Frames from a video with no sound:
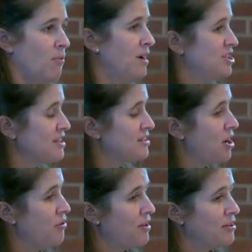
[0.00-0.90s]
We just
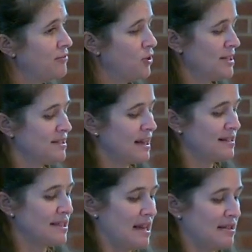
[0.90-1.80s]
know that the voice
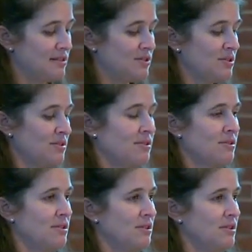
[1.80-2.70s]
says this
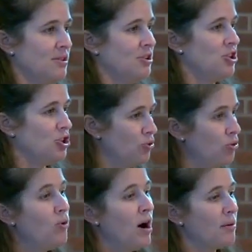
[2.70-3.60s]

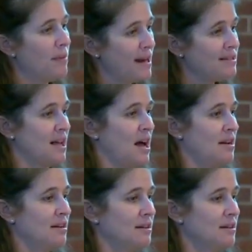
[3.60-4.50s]
You are my
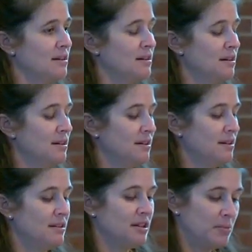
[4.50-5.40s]
son,
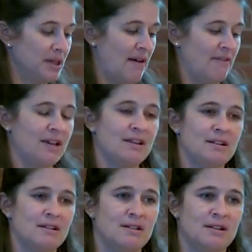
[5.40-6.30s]
the beloved.
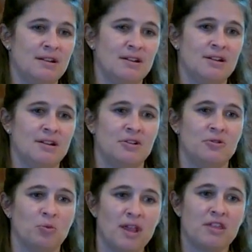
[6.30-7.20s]

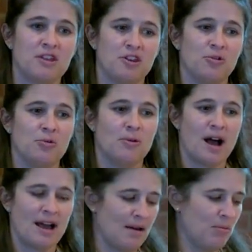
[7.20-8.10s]
With you
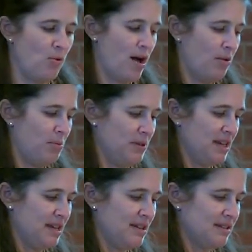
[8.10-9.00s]
I am well
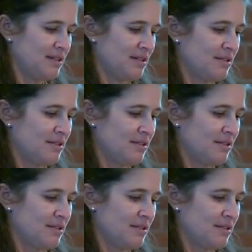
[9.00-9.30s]
pleased.